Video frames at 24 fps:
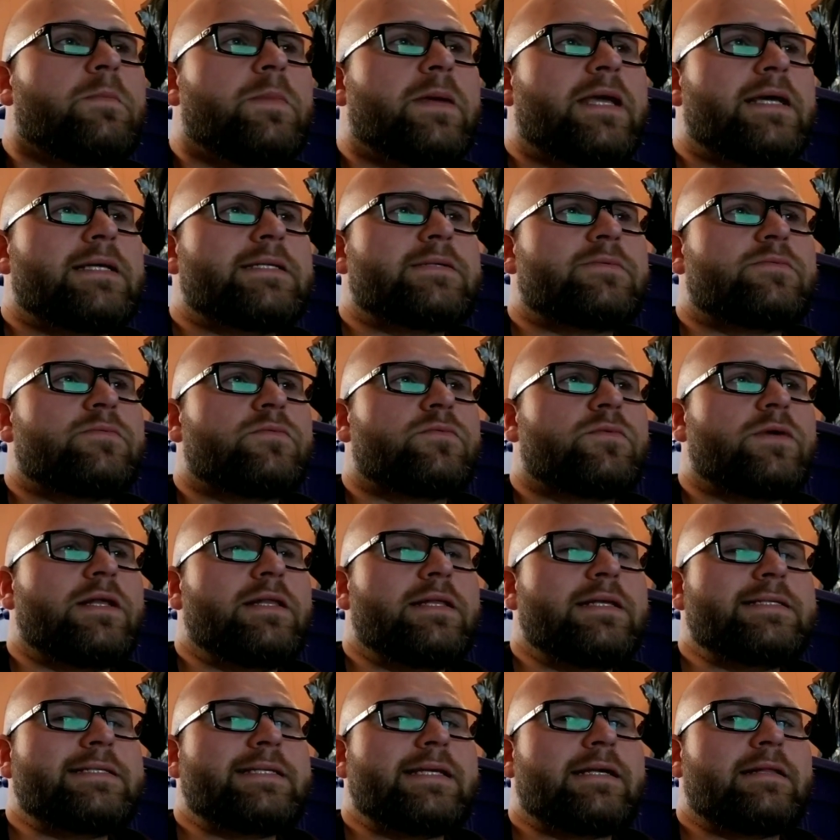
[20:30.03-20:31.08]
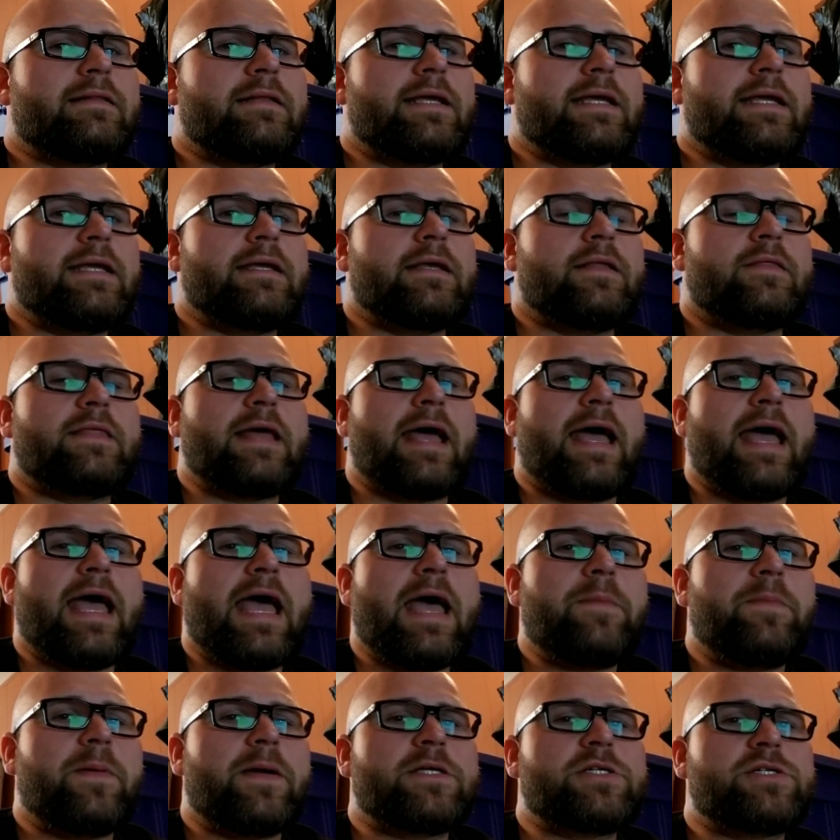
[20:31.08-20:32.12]
Because realistically, the
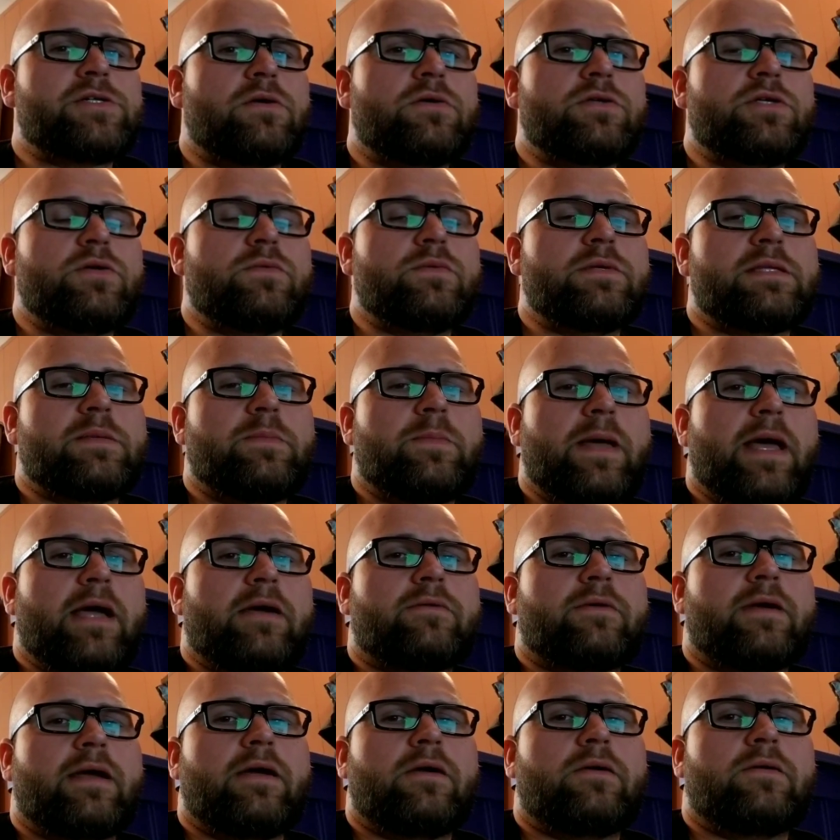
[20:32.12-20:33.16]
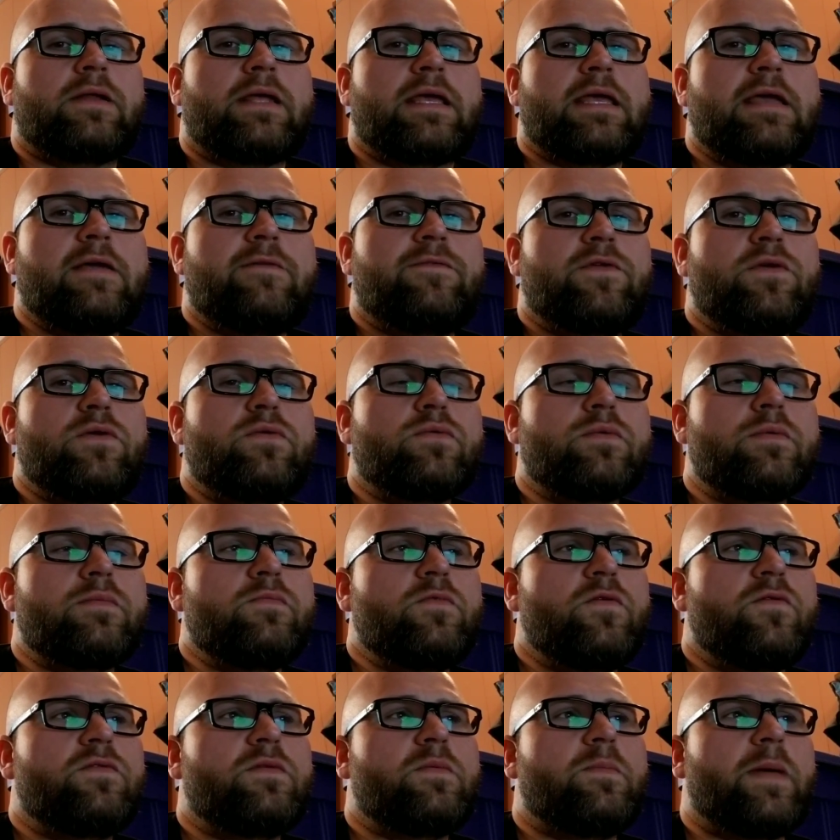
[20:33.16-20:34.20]
app I showed you with the background, if you
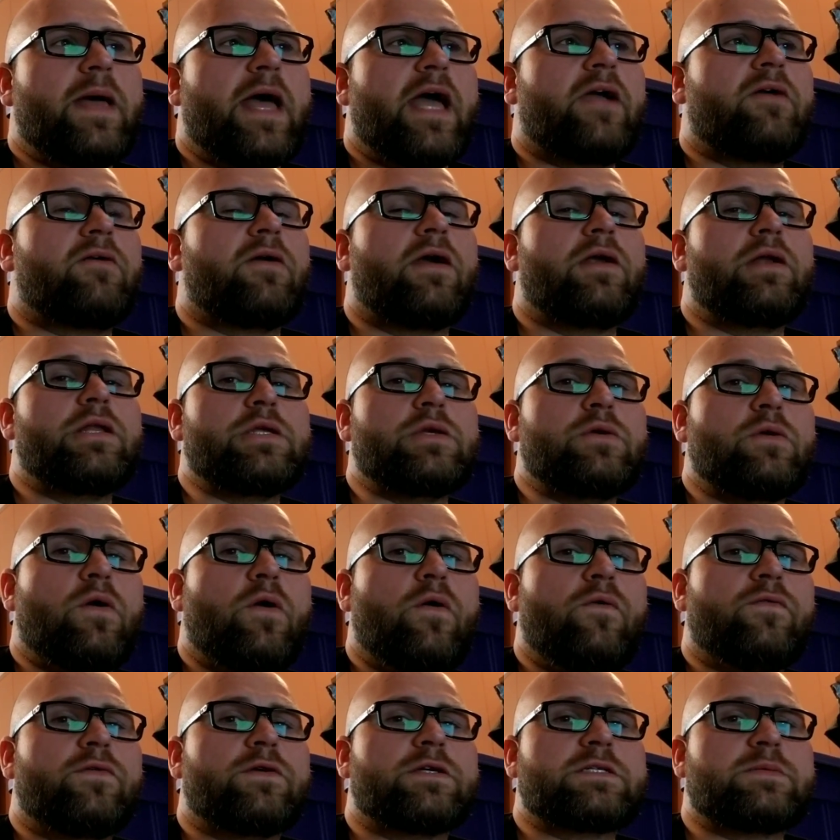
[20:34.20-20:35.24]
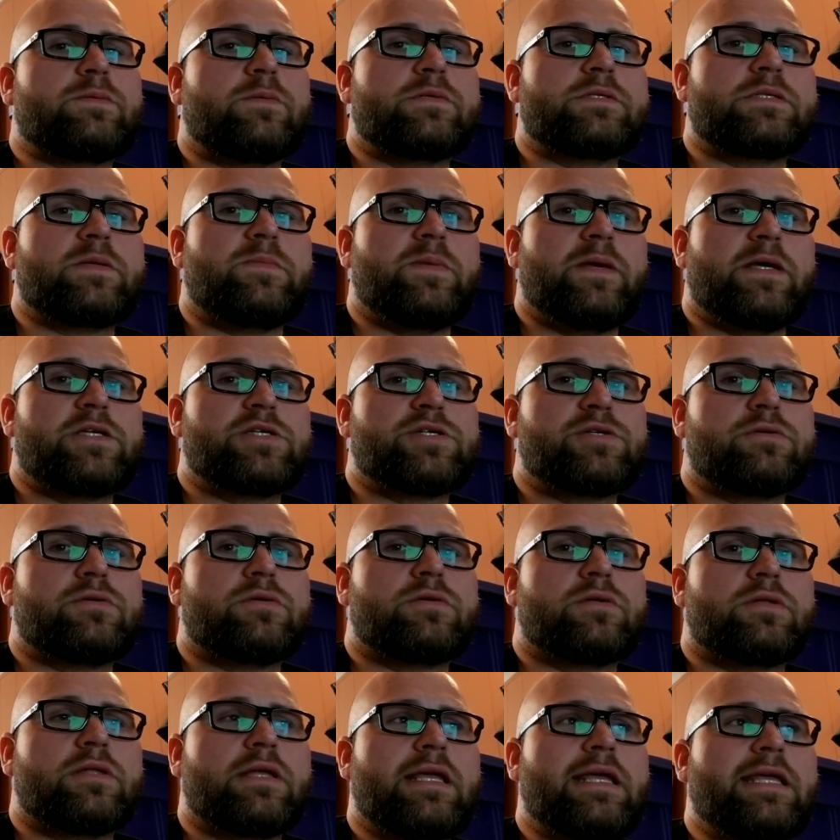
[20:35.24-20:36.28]
remove the background and you overexpose the
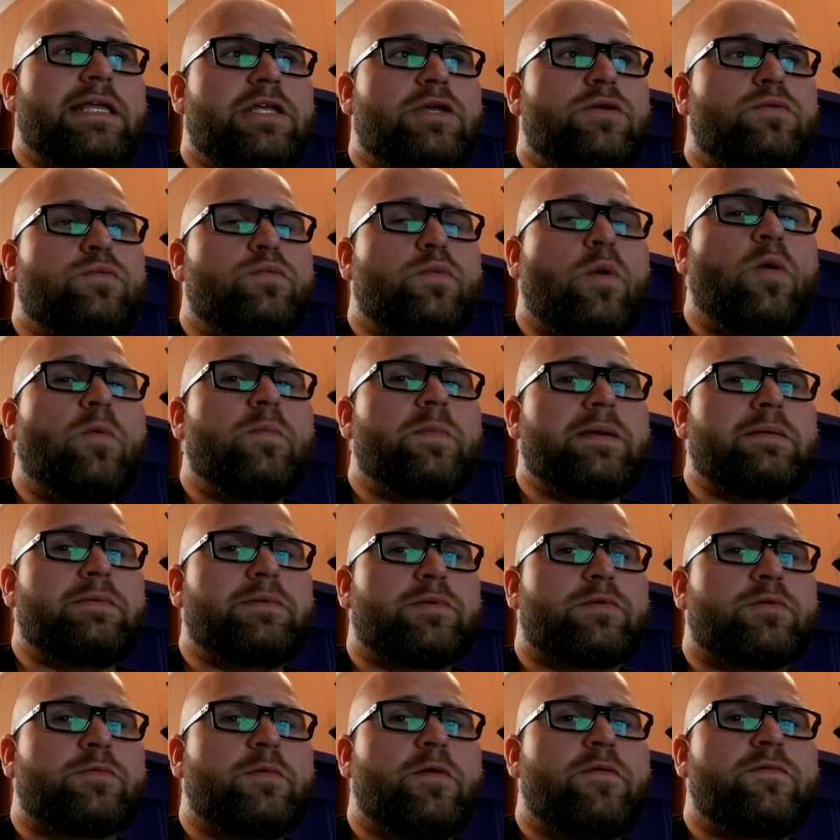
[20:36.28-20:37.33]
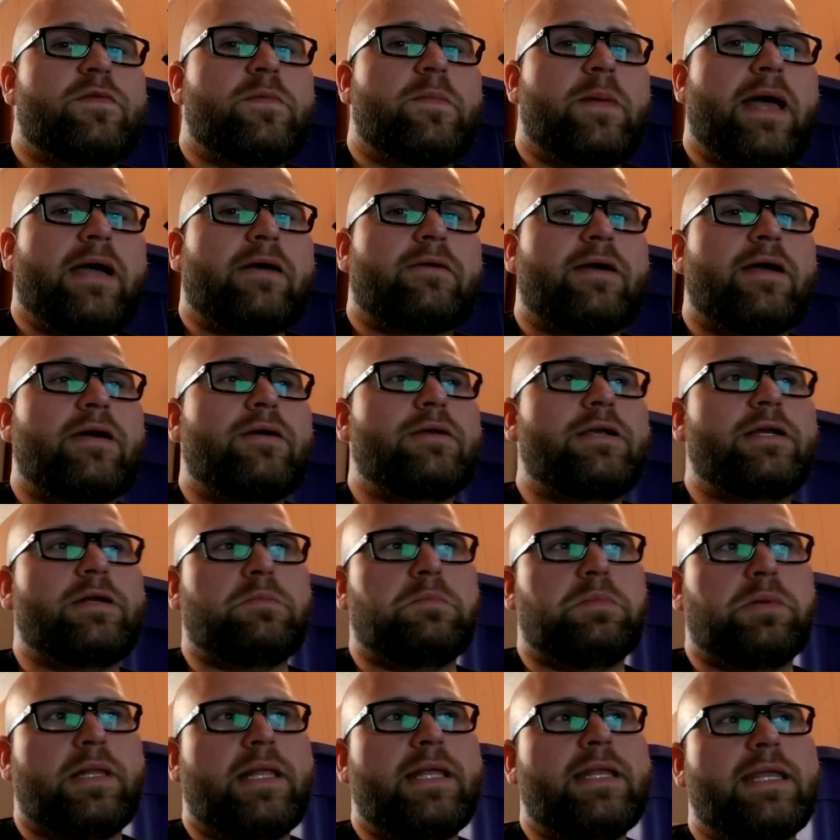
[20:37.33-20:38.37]
picture, it, you won't be able to remove the background.
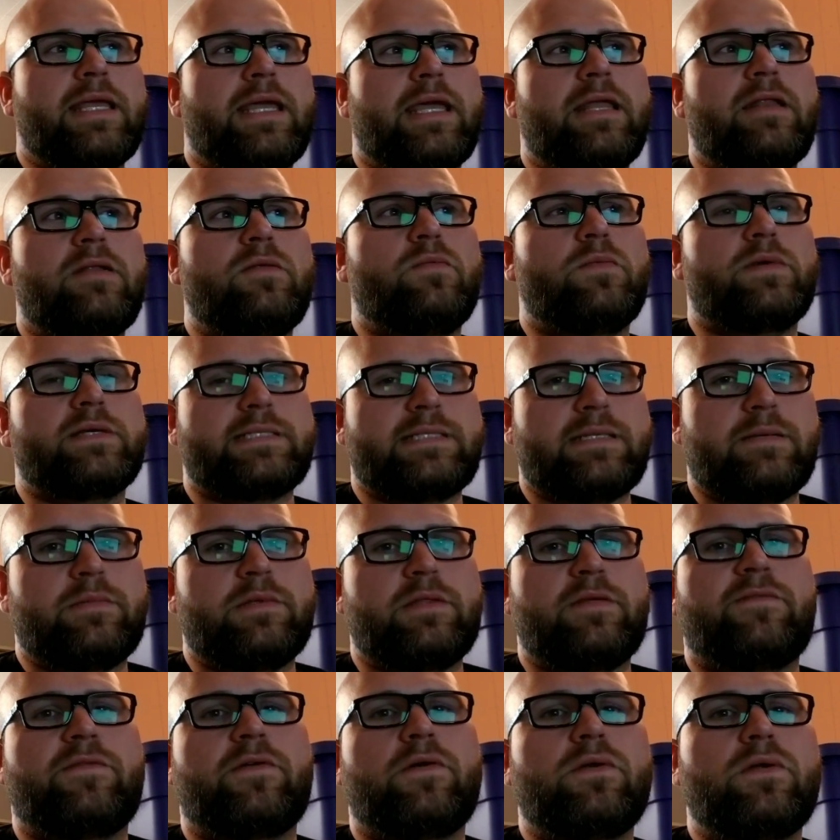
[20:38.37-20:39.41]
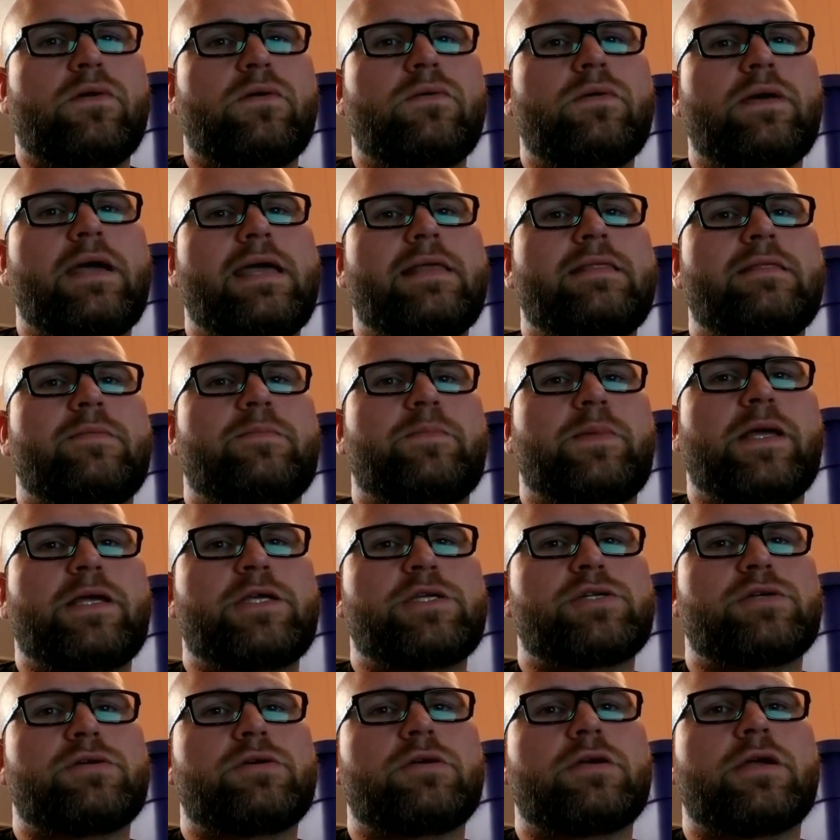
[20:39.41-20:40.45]
It'll blend in with some of the photo and the
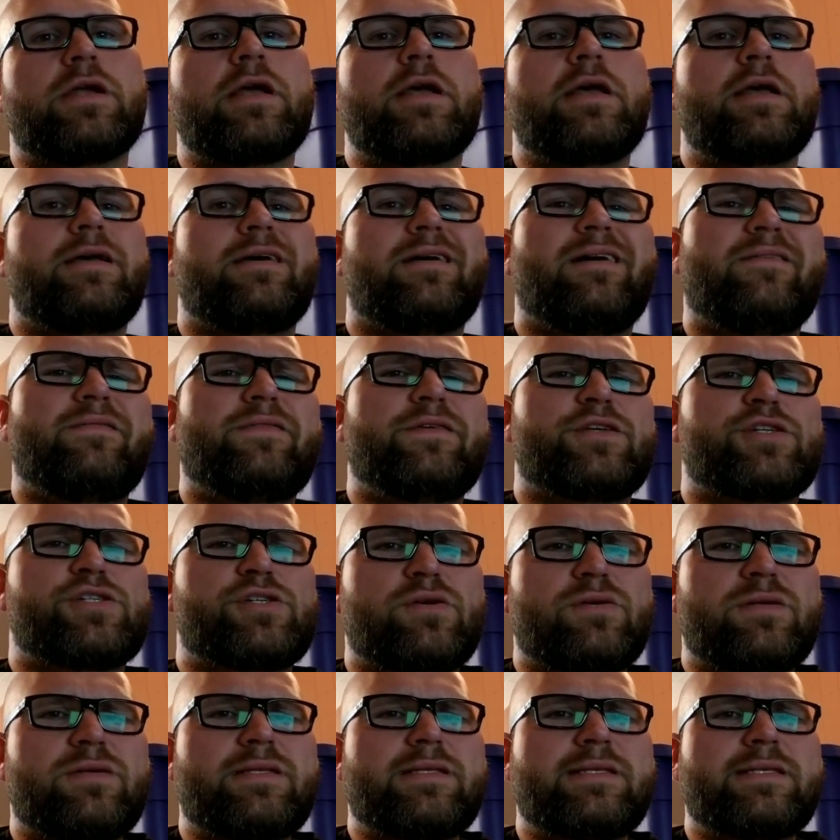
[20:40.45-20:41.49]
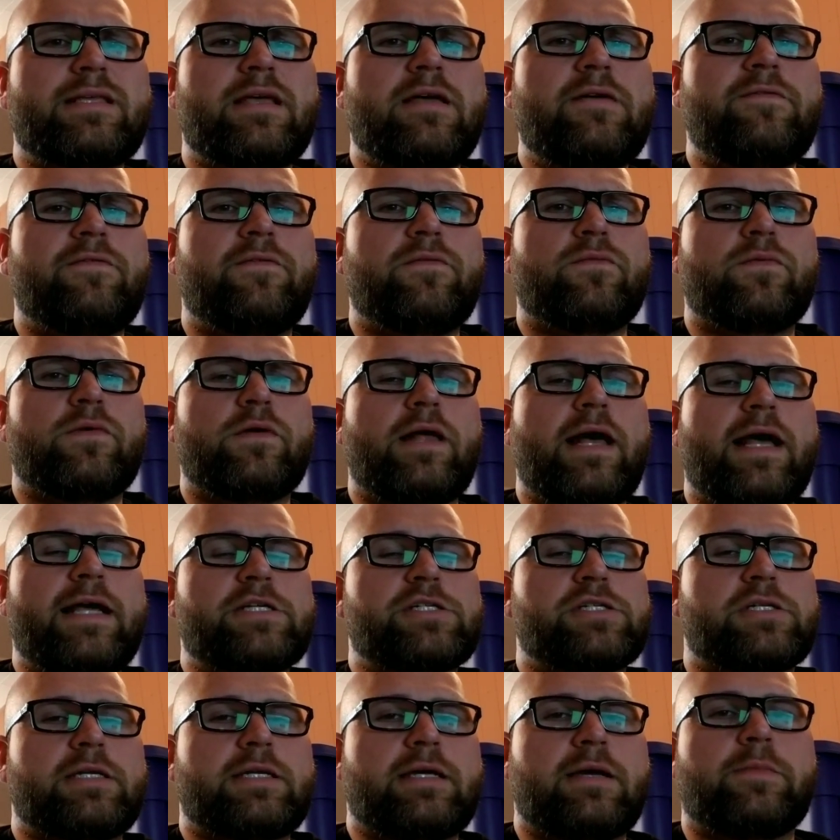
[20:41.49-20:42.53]
picture of the shirt and stuff will
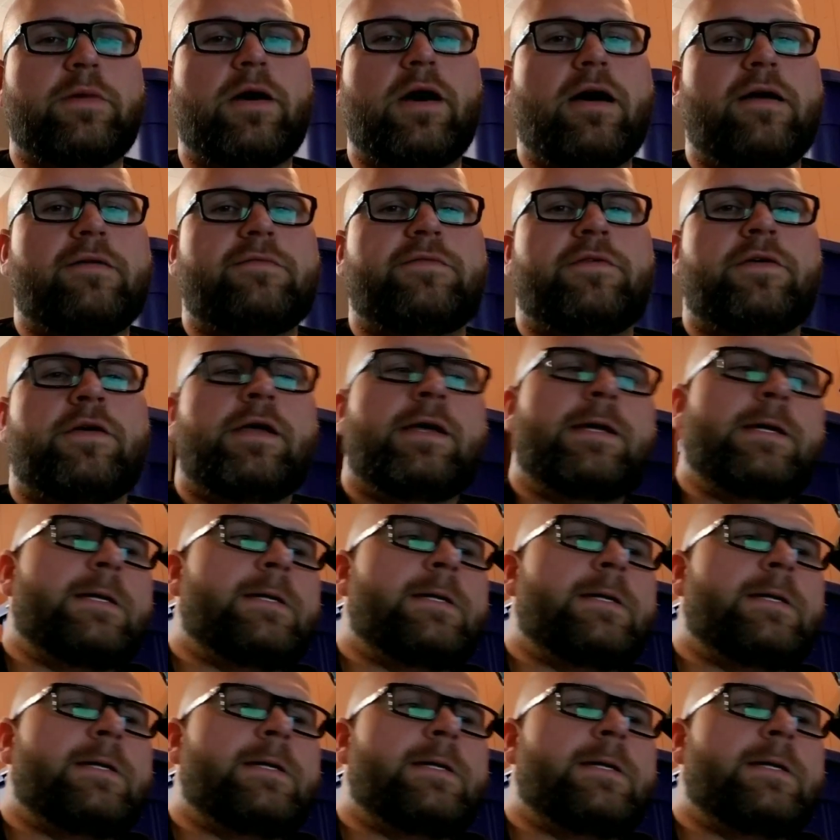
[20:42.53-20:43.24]
actually come off.